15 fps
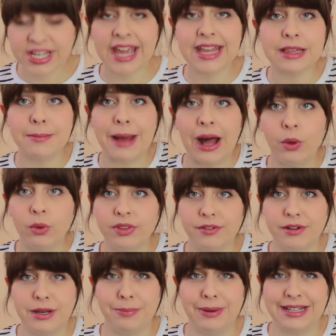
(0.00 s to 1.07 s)
you take them out,
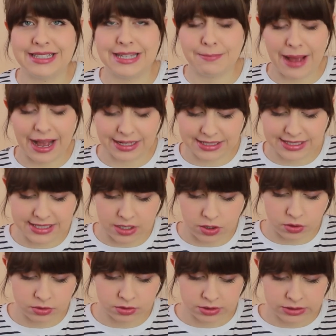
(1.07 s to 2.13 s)
they're in a plastic bag still.